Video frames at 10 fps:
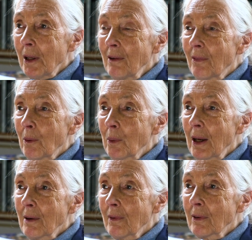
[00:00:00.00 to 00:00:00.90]
believe that we
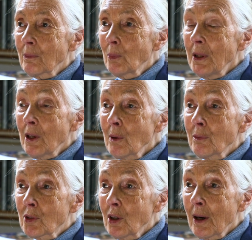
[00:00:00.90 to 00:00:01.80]
have a window
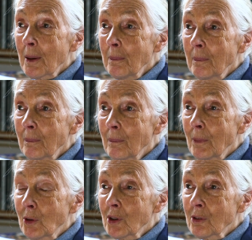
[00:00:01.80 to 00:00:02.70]
of time,
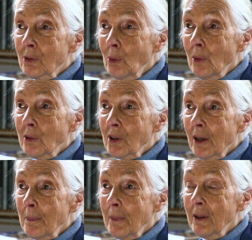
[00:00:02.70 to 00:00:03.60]
which is all the
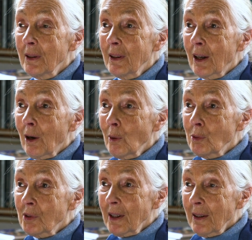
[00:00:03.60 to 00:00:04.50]
time
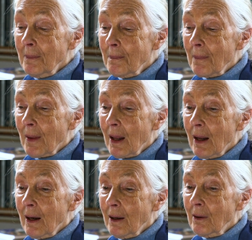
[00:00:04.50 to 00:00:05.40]
closing.
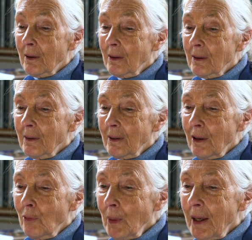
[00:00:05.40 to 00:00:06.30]

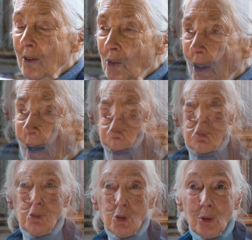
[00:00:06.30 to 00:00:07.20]
If we get
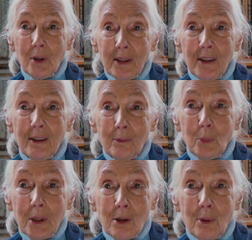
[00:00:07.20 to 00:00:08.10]
together during that
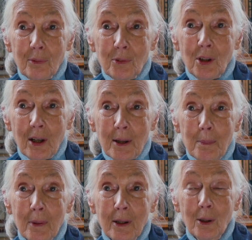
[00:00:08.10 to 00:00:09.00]
window of
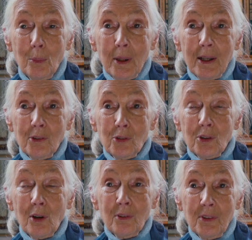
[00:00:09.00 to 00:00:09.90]
time, we can
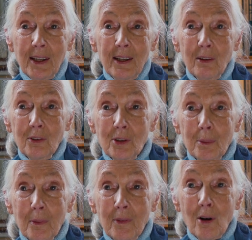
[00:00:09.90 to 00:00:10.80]
start to heal
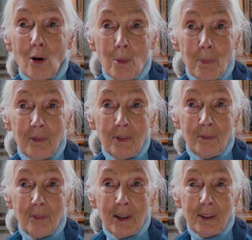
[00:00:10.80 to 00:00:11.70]
some of the harm we've
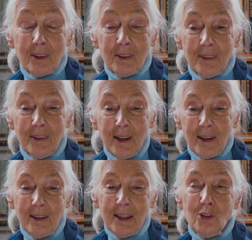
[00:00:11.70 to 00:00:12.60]
inflicted, at
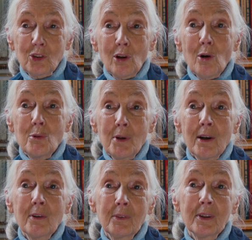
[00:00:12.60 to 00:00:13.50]
least slow
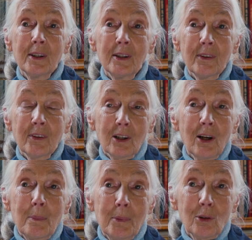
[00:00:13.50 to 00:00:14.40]
down the
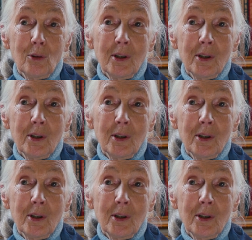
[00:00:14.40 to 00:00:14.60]
climate